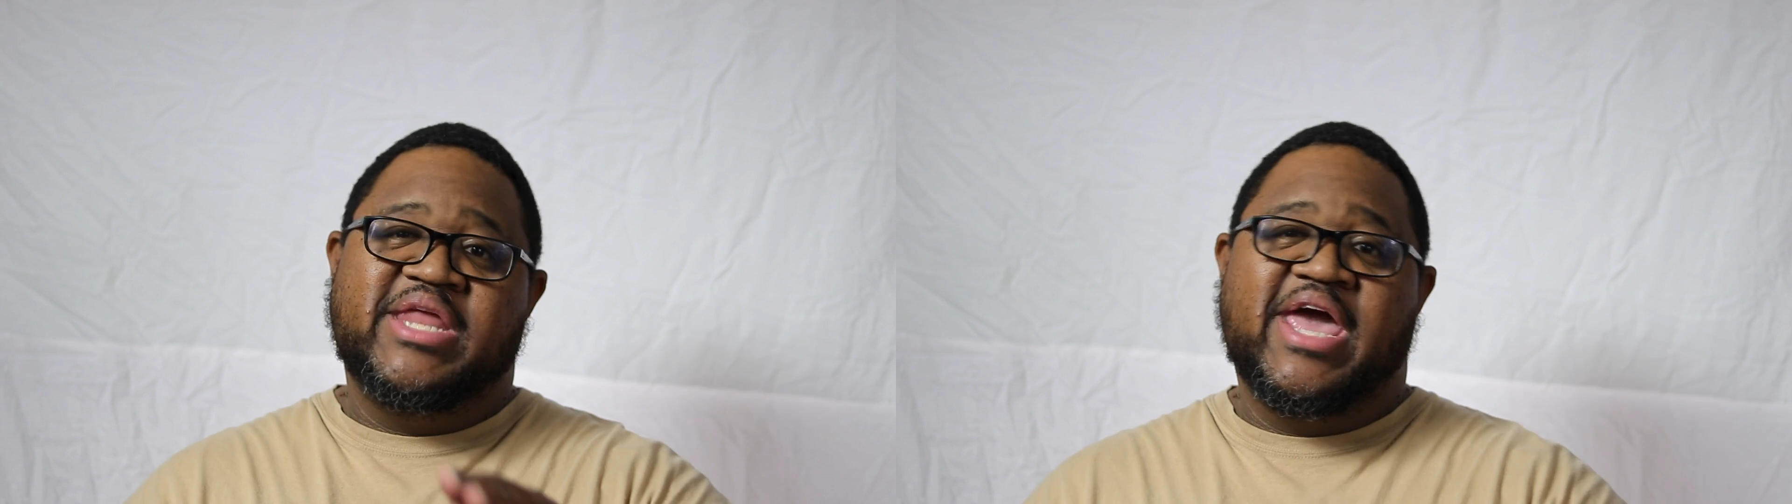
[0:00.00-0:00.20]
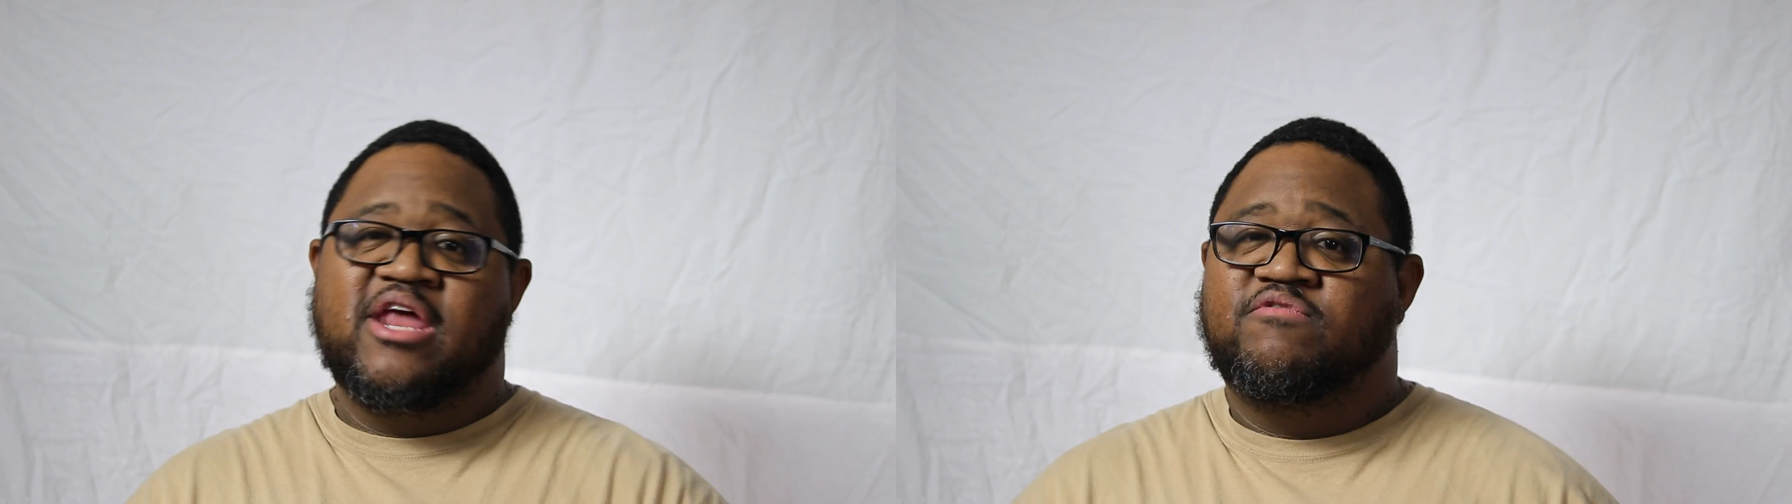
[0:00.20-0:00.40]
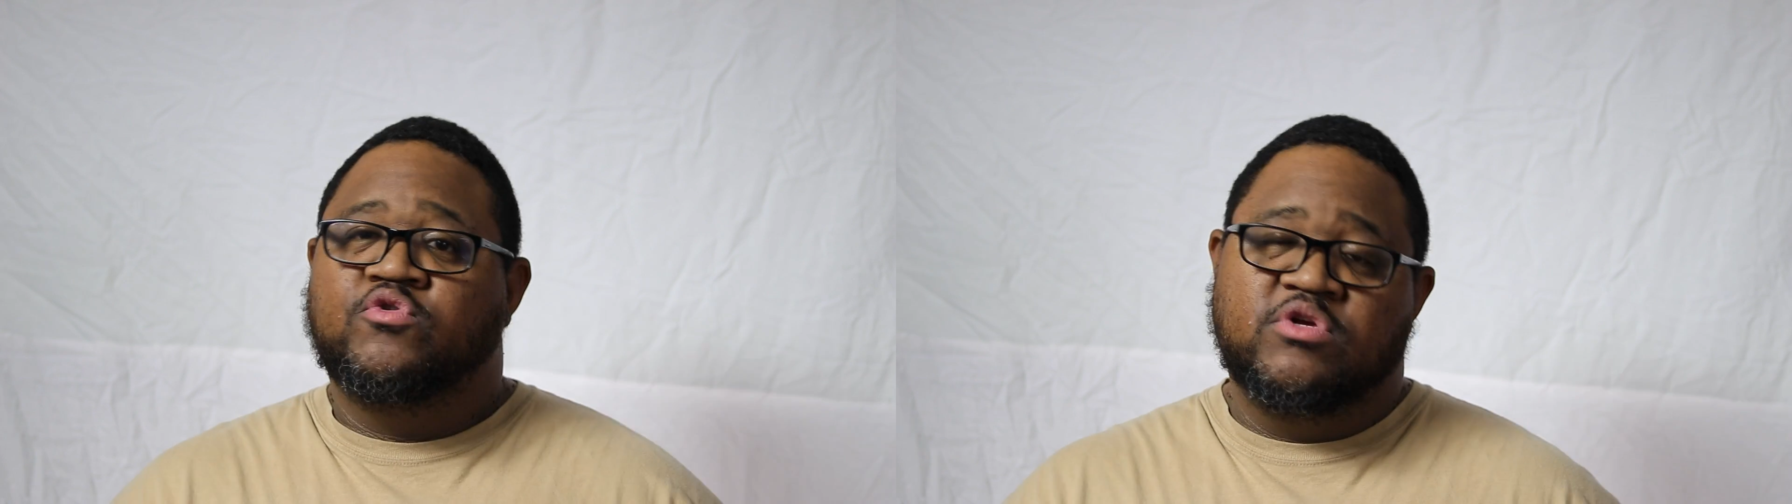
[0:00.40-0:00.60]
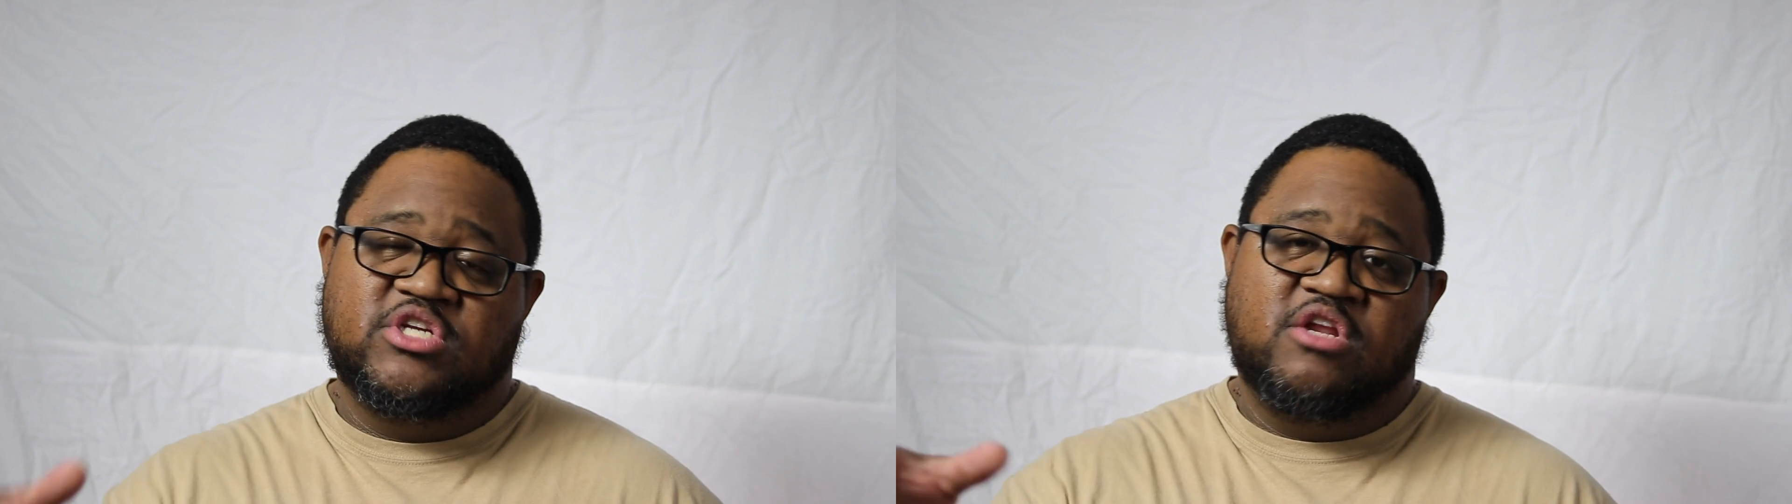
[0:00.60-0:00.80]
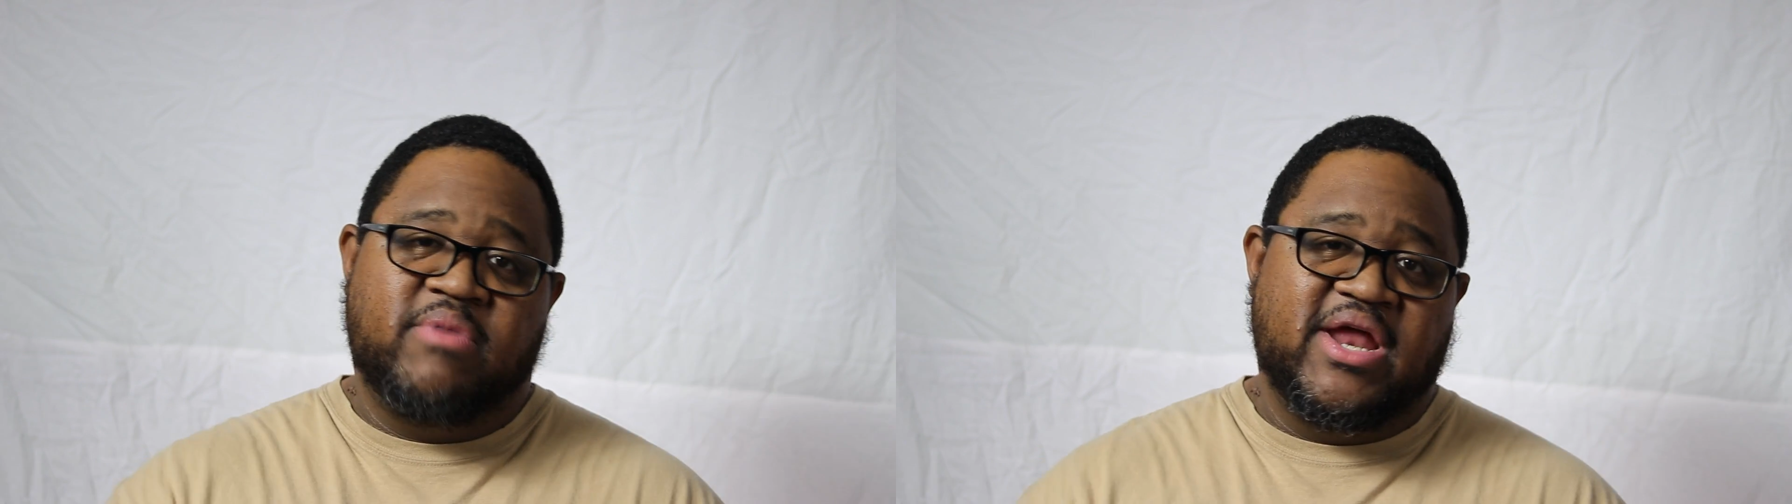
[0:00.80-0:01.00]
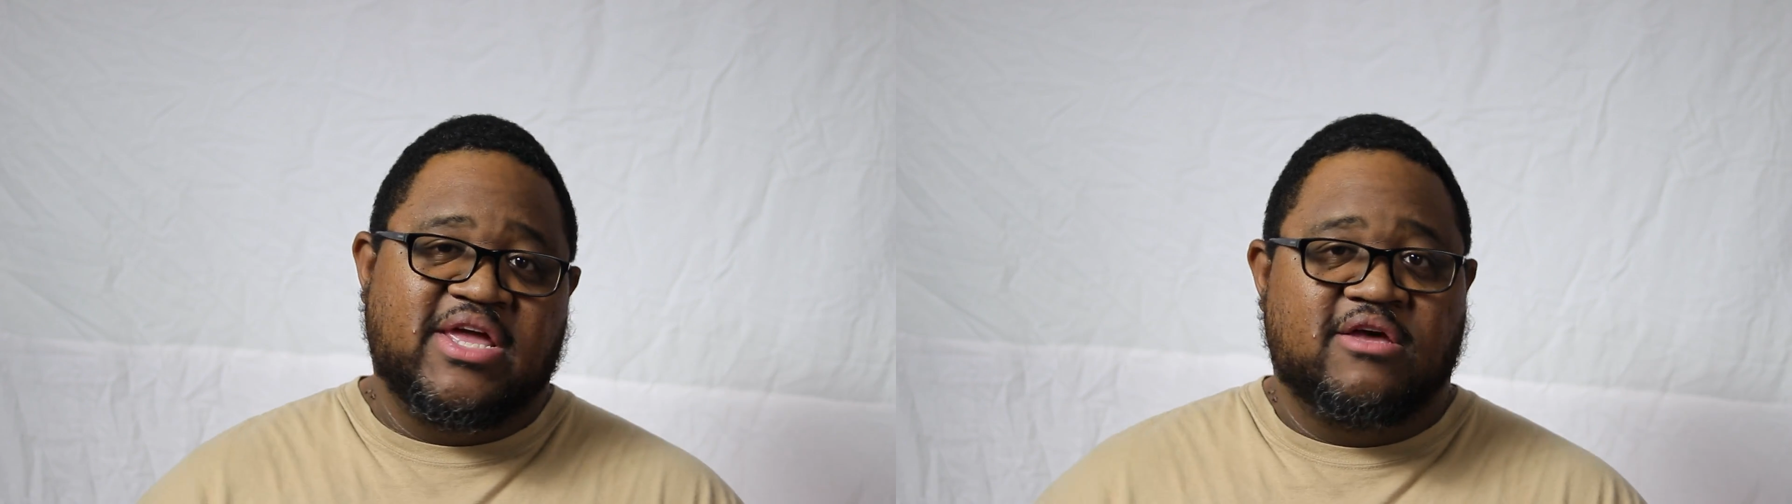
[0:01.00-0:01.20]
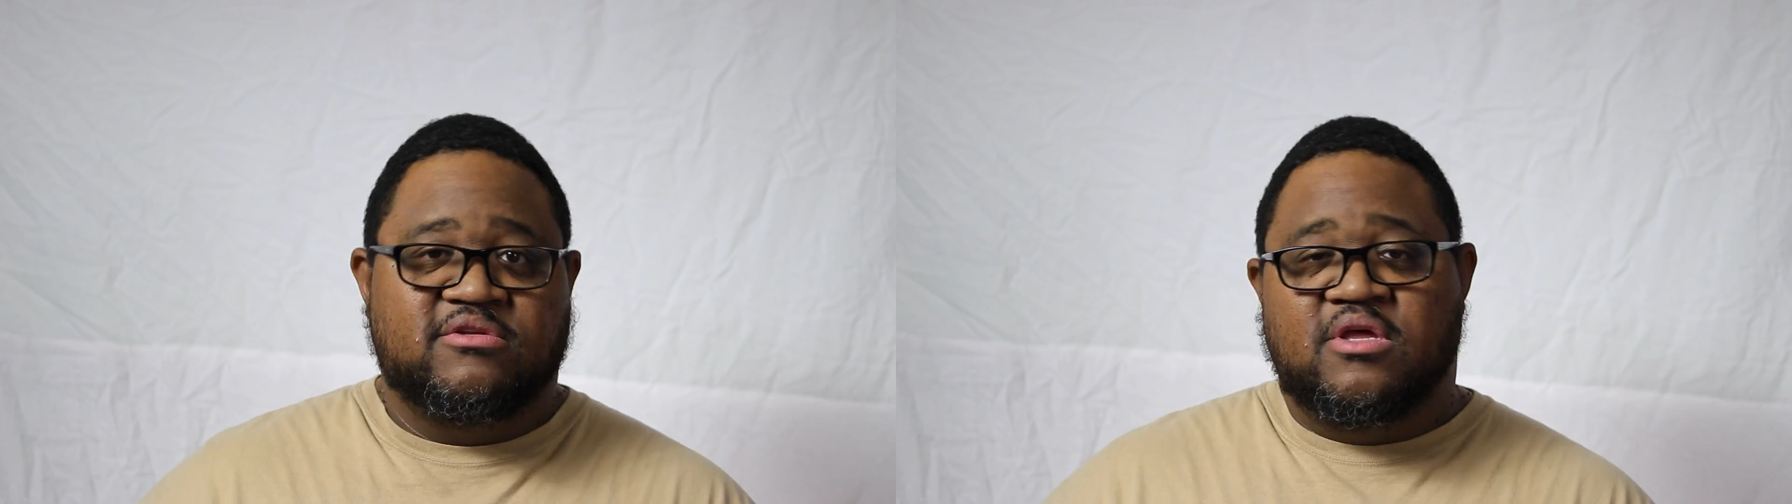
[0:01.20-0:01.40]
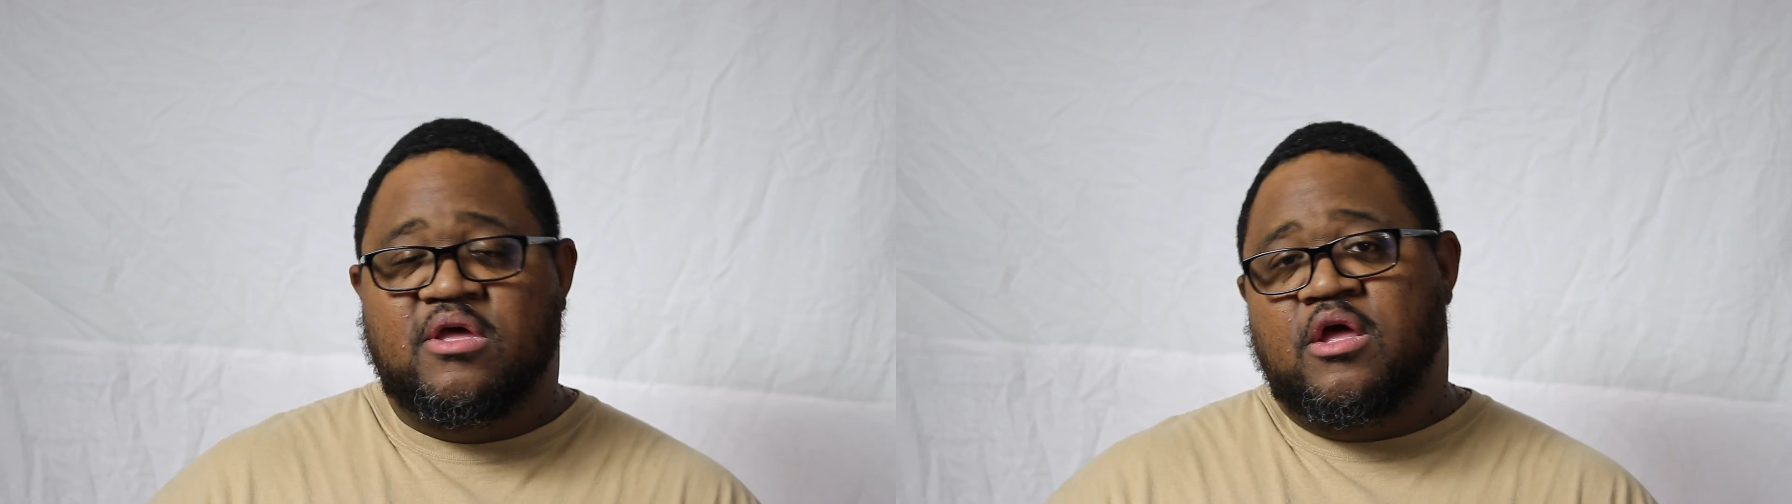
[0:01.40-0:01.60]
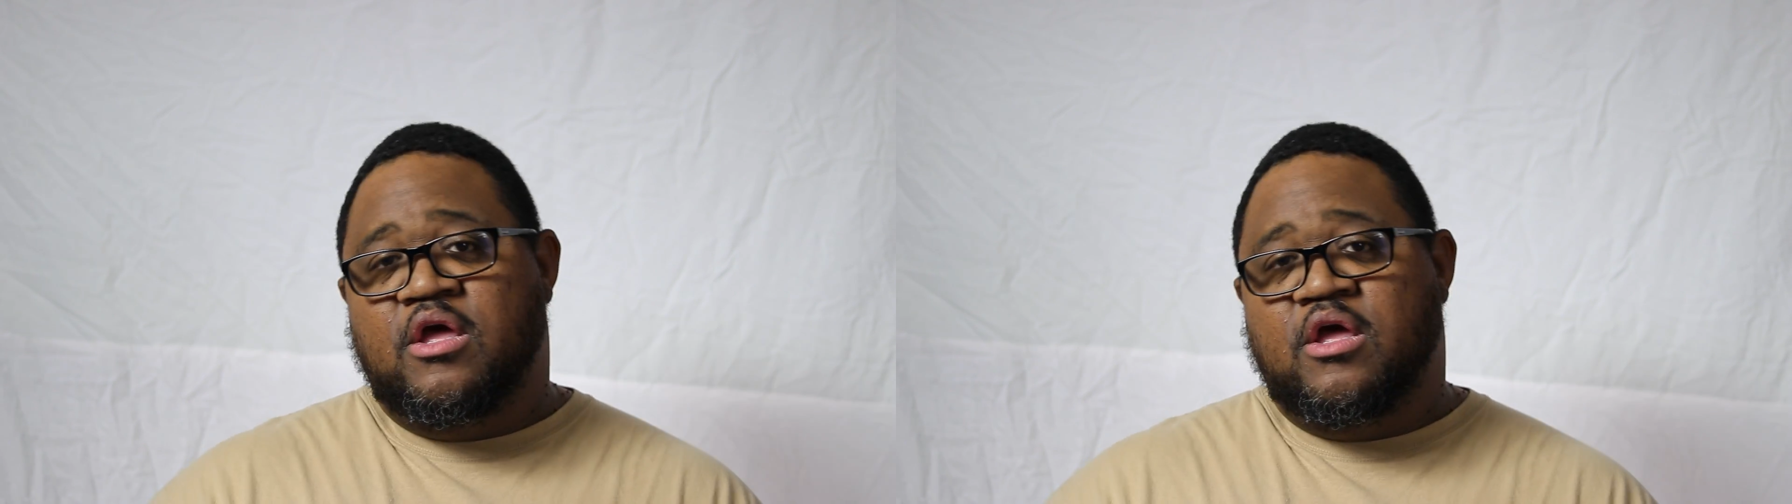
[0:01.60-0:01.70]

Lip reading: be negative towards anybody else.